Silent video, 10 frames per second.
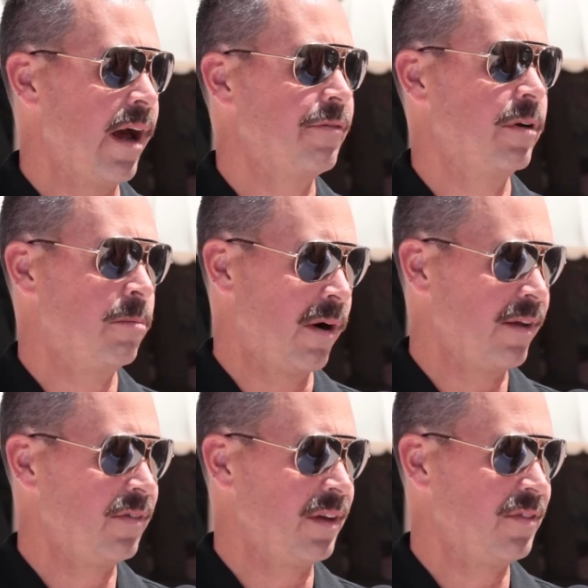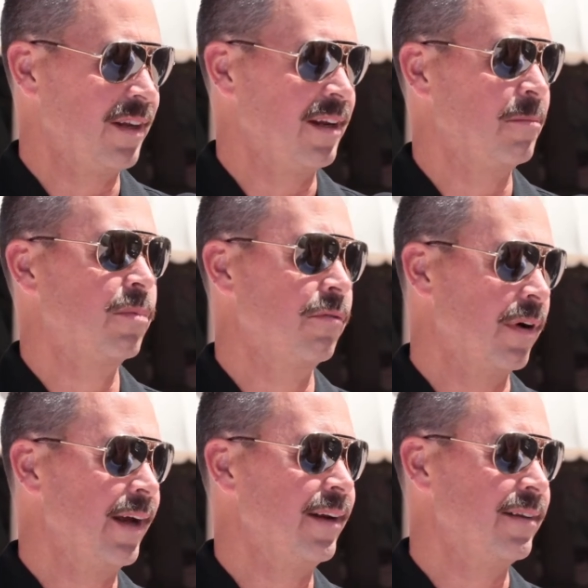have to process it and
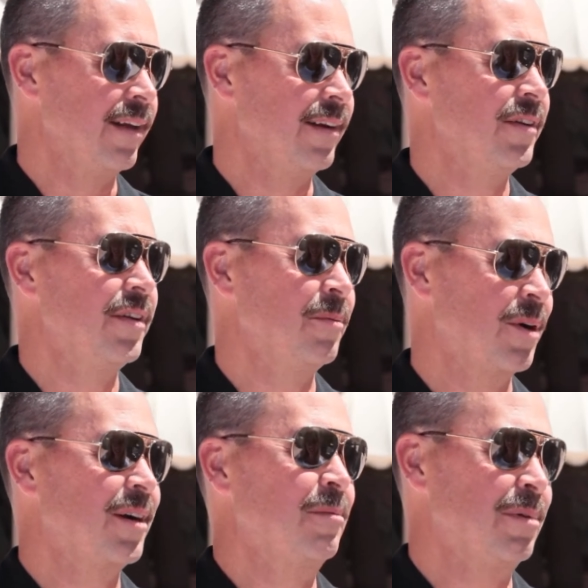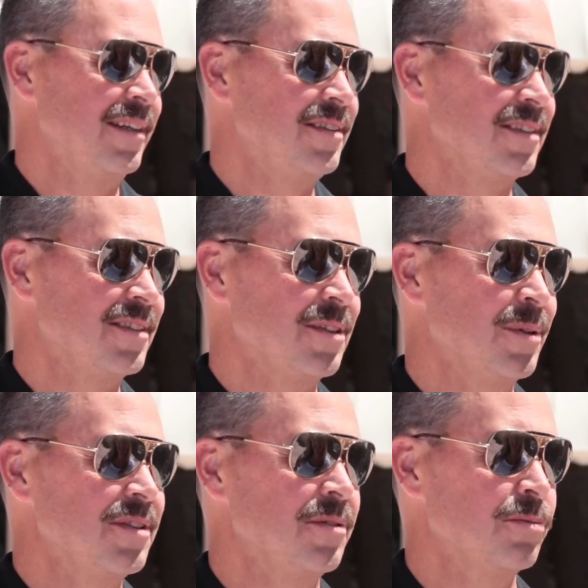provide it then into the marketplaces.
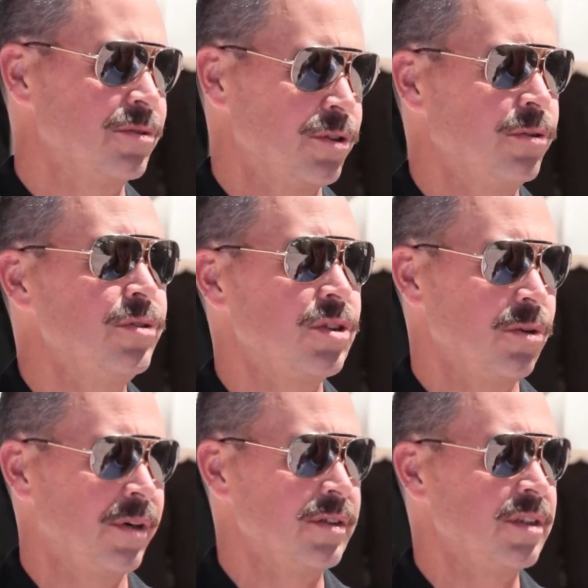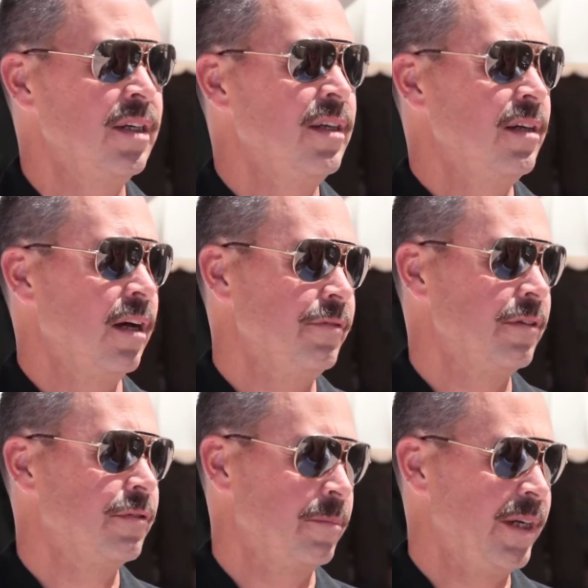So it's the true okay. source of
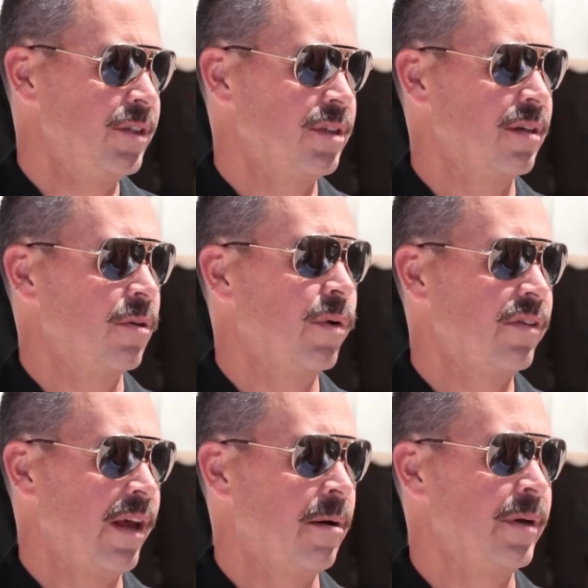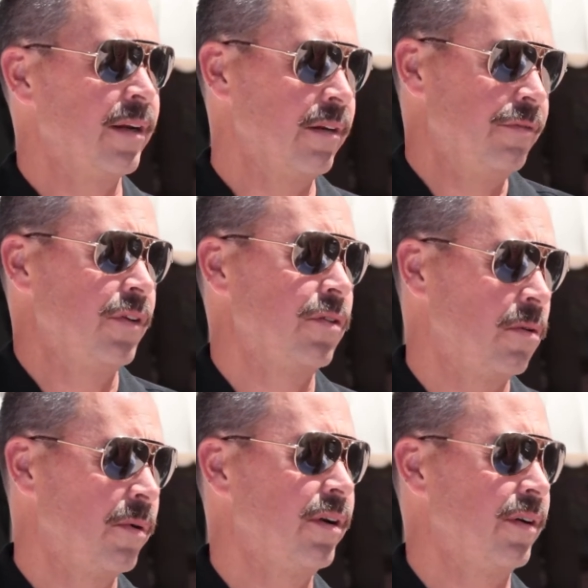information on what's happening in the
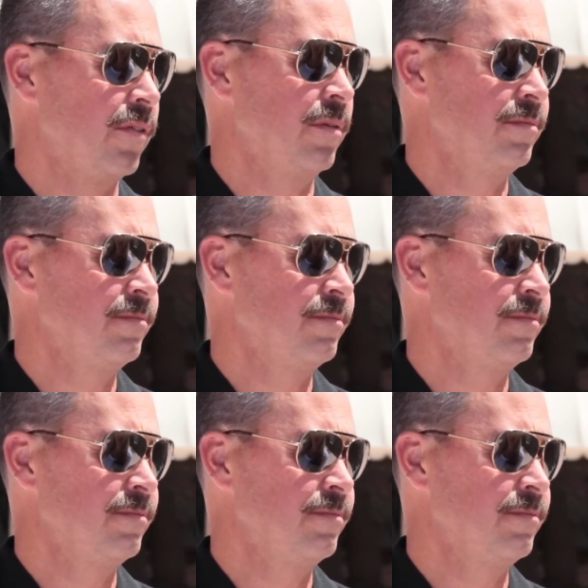physical markets. So,